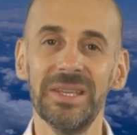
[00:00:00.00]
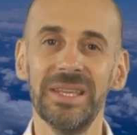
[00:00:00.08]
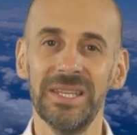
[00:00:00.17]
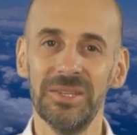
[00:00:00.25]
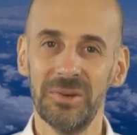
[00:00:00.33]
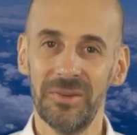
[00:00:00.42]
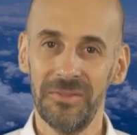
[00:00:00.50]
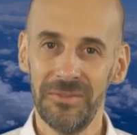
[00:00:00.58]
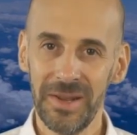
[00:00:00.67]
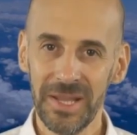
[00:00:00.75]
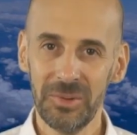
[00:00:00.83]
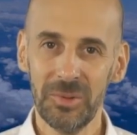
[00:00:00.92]
in your
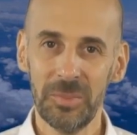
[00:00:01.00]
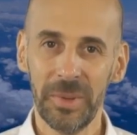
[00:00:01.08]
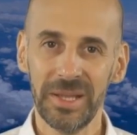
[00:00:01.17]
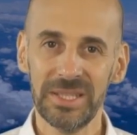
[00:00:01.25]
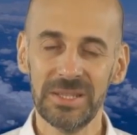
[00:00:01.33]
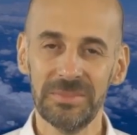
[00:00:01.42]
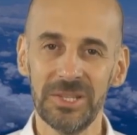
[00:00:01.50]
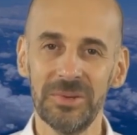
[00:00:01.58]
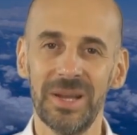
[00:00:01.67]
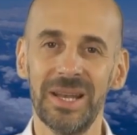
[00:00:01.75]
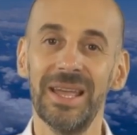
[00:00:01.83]
Flight Crew Operating Manual